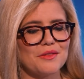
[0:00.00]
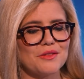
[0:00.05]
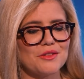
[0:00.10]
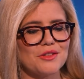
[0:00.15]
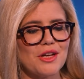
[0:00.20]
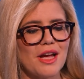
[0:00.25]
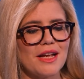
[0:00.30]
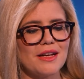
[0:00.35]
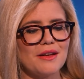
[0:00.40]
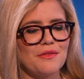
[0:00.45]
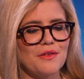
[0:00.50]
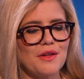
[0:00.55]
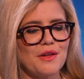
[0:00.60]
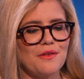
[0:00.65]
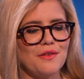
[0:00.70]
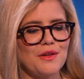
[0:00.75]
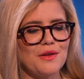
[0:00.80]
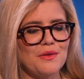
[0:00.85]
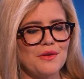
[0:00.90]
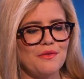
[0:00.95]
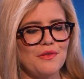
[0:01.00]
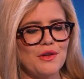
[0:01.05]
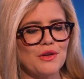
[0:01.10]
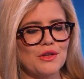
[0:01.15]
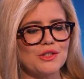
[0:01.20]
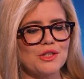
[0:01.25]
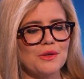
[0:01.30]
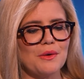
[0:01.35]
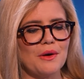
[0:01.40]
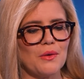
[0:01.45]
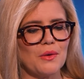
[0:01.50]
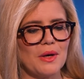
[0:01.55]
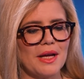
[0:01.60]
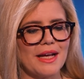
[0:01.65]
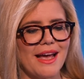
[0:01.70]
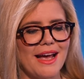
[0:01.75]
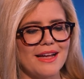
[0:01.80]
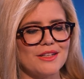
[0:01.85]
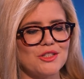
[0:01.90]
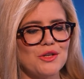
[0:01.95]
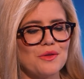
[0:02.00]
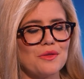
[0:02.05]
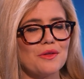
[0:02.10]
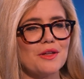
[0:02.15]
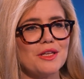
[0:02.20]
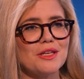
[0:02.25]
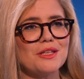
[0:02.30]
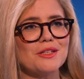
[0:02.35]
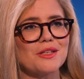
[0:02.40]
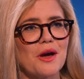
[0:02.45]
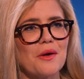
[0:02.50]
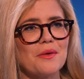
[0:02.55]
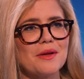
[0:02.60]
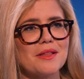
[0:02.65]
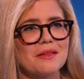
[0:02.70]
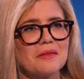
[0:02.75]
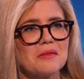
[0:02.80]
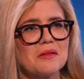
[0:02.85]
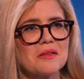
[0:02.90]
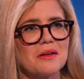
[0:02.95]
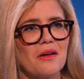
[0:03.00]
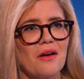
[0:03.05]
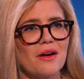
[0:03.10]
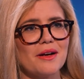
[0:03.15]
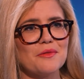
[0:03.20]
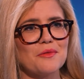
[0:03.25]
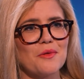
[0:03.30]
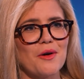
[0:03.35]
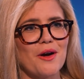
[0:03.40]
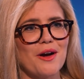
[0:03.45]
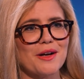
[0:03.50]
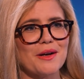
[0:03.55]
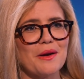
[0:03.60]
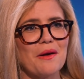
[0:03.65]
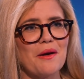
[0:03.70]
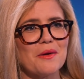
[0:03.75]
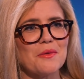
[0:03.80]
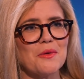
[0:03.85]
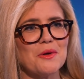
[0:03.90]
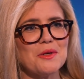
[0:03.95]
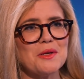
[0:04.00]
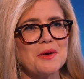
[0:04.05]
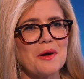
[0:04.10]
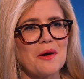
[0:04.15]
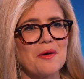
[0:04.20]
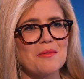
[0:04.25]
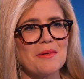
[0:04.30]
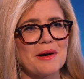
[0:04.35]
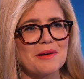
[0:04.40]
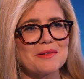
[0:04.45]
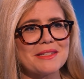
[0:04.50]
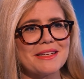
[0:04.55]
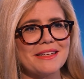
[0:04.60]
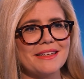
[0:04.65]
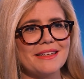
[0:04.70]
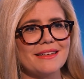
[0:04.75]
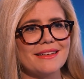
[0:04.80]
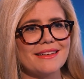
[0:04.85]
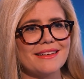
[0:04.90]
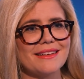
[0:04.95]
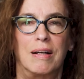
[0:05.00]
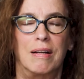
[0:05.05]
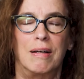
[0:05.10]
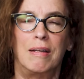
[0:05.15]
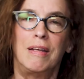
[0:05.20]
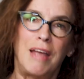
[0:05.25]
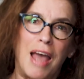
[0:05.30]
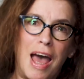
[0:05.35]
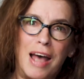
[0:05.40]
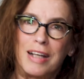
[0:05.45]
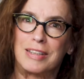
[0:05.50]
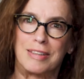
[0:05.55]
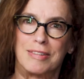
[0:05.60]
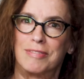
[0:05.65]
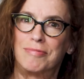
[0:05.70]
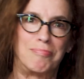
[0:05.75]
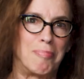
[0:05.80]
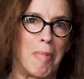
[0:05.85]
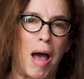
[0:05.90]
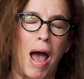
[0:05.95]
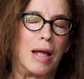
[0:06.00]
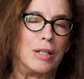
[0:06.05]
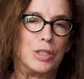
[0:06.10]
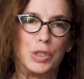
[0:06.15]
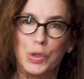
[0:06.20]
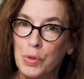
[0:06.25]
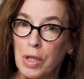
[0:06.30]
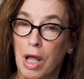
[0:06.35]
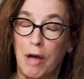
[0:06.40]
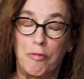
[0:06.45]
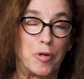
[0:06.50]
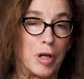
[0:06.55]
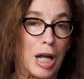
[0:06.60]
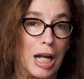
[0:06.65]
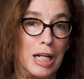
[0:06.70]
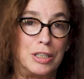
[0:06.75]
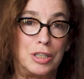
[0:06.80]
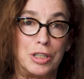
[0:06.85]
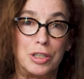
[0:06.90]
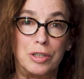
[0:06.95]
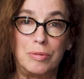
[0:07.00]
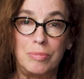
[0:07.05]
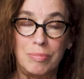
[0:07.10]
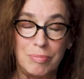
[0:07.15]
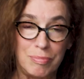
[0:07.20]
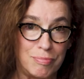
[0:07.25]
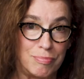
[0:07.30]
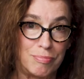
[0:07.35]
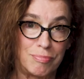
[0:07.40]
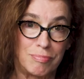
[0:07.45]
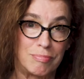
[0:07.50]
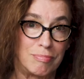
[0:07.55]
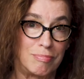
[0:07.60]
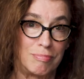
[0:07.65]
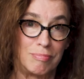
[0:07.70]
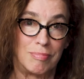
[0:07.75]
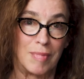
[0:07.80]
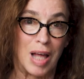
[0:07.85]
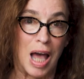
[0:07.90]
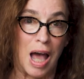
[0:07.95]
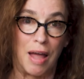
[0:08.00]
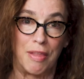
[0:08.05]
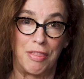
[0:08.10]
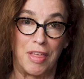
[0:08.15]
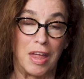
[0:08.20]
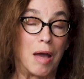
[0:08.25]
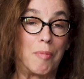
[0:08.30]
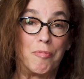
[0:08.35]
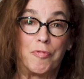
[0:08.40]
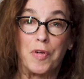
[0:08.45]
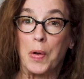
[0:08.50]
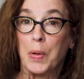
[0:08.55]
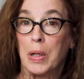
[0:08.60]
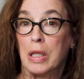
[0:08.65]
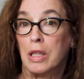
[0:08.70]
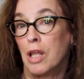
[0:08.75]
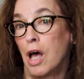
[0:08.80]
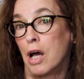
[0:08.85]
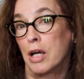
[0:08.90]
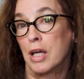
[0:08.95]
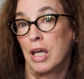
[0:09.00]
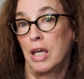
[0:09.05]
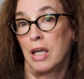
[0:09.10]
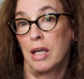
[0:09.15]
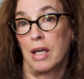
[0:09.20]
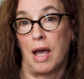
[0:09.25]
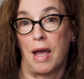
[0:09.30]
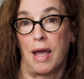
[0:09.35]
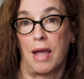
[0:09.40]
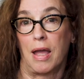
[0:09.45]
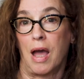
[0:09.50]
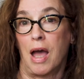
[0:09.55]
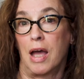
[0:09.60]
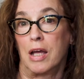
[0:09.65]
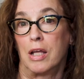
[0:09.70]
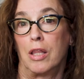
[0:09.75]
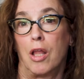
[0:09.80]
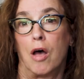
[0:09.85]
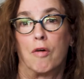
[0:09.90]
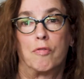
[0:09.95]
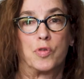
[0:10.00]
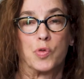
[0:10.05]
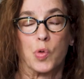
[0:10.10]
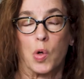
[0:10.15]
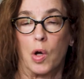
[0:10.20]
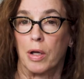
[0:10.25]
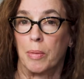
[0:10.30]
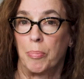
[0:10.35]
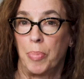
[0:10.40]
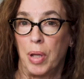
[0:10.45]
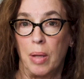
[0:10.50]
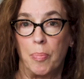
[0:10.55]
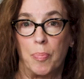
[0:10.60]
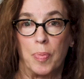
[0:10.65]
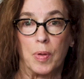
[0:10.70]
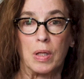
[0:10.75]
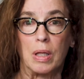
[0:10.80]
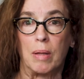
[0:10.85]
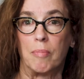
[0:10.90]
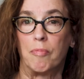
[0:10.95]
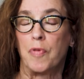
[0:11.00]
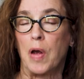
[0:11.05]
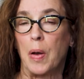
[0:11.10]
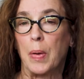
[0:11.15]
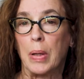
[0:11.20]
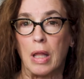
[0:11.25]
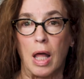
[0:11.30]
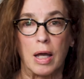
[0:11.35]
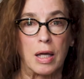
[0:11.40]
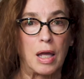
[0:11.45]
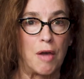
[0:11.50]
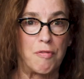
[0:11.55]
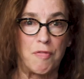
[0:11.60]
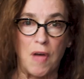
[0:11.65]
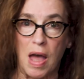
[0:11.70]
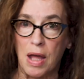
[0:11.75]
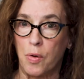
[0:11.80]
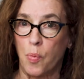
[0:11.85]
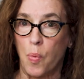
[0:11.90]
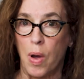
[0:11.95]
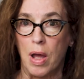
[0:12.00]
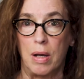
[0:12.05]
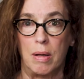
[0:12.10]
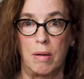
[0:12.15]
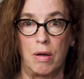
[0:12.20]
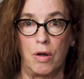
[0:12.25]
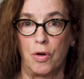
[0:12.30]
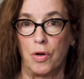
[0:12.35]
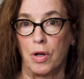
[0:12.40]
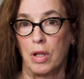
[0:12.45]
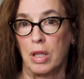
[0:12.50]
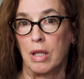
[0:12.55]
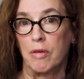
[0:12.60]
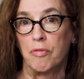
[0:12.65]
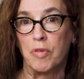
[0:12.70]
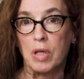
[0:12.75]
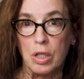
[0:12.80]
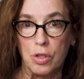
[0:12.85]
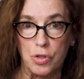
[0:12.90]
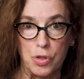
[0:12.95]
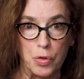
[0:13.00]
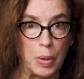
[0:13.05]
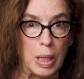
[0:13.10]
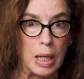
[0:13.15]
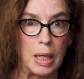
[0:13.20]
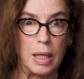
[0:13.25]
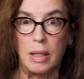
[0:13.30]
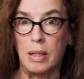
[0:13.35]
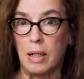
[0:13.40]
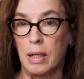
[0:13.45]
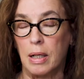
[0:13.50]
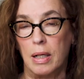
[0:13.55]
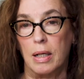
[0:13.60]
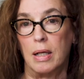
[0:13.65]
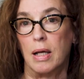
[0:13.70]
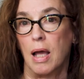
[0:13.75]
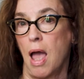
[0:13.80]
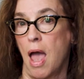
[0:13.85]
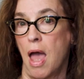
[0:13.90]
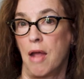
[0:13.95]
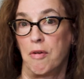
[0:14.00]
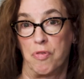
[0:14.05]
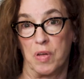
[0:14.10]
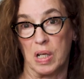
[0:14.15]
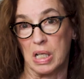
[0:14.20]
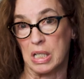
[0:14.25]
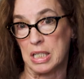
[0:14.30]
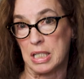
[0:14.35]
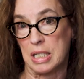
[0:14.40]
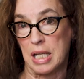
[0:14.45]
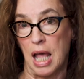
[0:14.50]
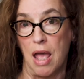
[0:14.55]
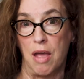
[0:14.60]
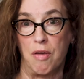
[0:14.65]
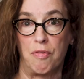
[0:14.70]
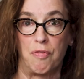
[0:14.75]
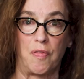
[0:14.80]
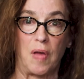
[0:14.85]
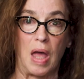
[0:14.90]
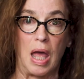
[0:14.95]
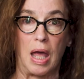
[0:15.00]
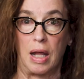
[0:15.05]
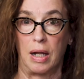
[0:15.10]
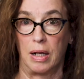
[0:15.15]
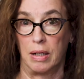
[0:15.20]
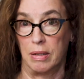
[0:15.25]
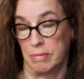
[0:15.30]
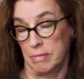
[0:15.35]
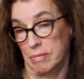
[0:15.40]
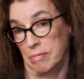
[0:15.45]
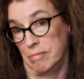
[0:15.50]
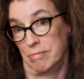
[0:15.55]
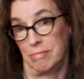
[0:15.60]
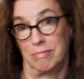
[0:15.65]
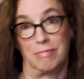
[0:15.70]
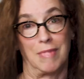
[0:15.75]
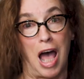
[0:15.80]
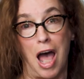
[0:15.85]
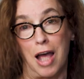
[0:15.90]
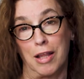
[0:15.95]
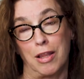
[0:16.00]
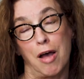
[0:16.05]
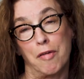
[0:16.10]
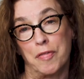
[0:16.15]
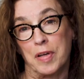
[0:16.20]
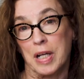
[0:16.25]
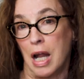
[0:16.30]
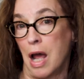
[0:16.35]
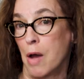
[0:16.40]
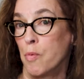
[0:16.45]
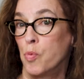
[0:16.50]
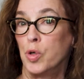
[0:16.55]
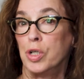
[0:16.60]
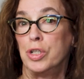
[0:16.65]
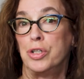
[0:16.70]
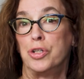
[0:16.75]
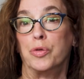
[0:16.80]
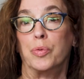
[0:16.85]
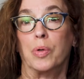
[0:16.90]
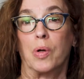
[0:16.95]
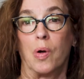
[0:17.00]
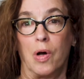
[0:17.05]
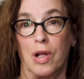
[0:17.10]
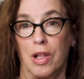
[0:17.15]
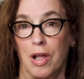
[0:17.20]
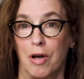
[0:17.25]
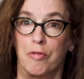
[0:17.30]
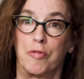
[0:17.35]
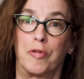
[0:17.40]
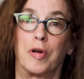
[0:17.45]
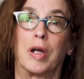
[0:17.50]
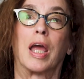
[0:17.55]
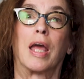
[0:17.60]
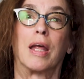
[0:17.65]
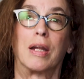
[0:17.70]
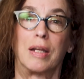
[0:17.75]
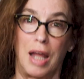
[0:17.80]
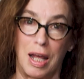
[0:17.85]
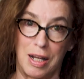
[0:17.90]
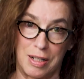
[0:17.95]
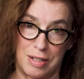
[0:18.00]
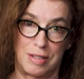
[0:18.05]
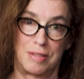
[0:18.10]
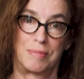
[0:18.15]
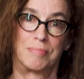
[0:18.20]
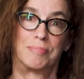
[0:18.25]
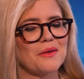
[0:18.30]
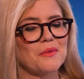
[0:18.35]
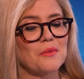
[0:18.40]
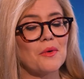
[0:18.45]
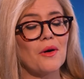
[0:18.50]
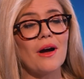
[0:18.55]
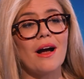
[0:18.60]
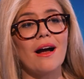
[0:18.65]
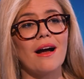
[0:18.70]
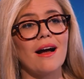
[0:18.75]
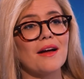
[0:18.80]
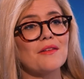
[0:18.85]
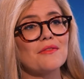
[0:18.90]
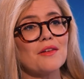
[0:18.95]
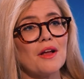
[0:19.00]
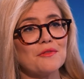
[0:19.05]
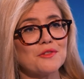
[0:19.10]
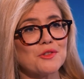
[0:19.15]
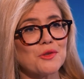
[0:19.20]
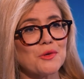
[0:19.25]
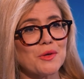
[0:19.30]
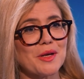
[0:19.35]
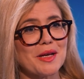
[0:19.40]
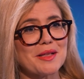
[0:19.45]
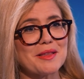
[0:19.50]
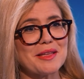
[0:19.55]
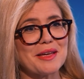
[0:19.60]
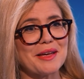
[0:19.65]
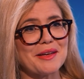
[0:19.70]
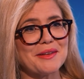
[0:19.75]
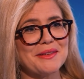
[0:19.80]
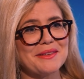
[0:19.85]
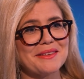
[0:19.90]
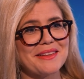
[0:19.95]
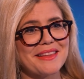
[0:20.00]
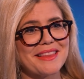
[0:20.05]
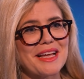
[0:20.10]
Jane, if you could do it all again, do you think you'd go into this line of work knowing what you know about it? Yes, I do love what I do. I think I'm very lucky. I love drawing people. I'm very lucky I found a way to earn a living doing it and feel safe. And I love it, and I would do it all over again, yes. Well, I've loved talking to you.